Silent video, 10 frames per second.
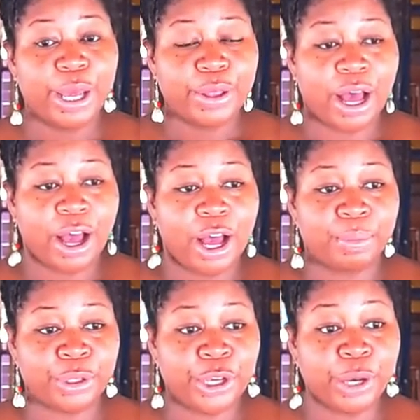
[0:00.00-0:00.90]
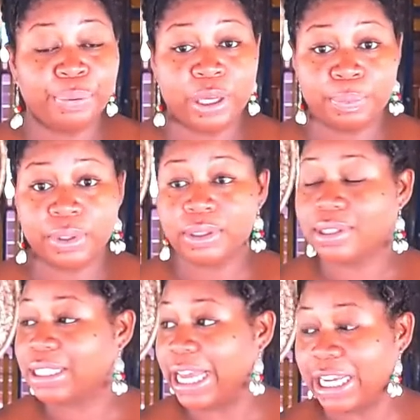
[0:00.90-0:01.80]
um, your
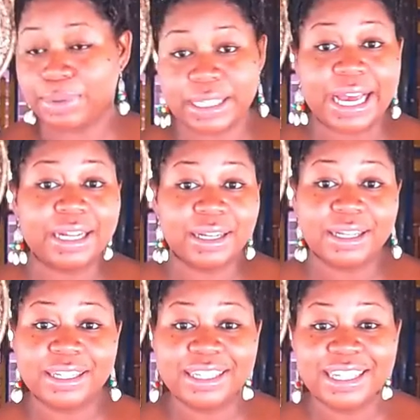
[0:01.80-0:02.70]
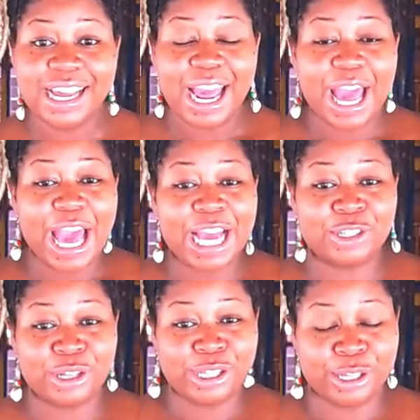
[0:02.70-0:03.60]
peoples, they upset and
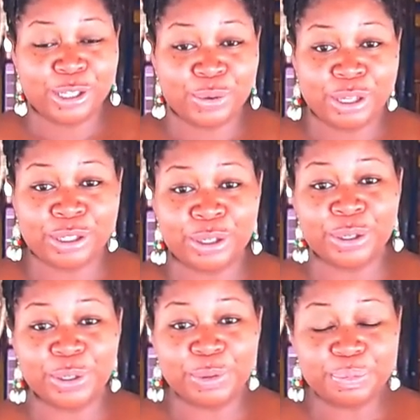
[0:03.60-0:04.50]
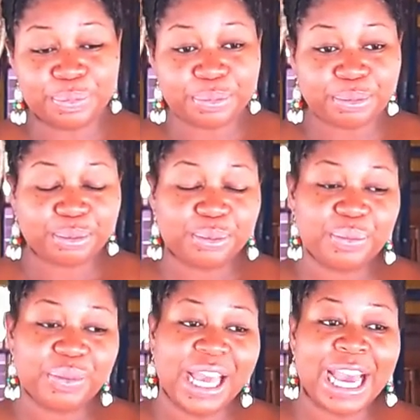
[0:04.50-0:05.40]
you need to do a dugu.
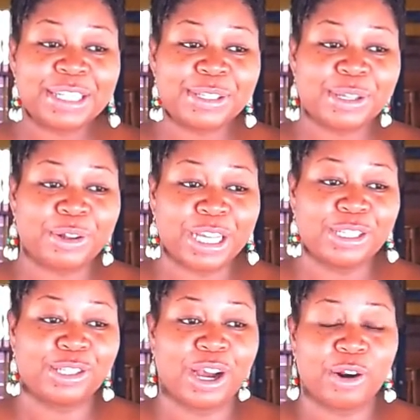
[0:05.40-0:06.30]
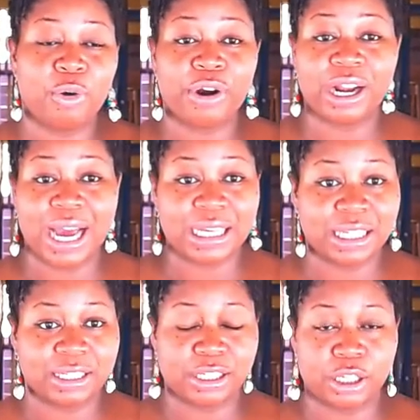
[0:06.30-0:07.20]
And so they start
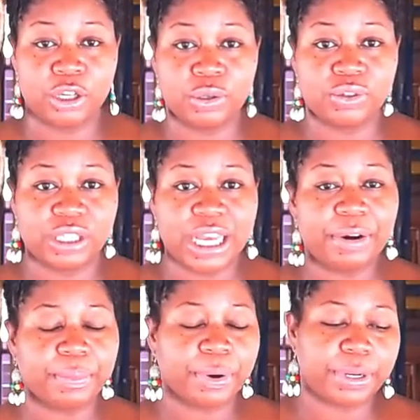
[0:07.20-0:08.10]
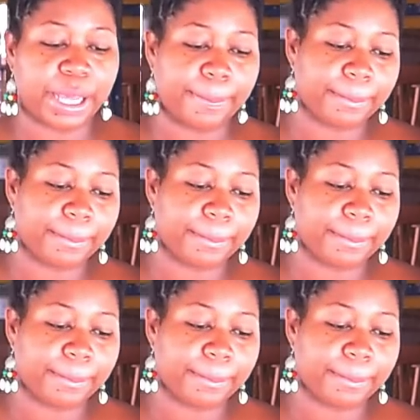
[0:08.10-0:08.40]
organizing this huge ceremony.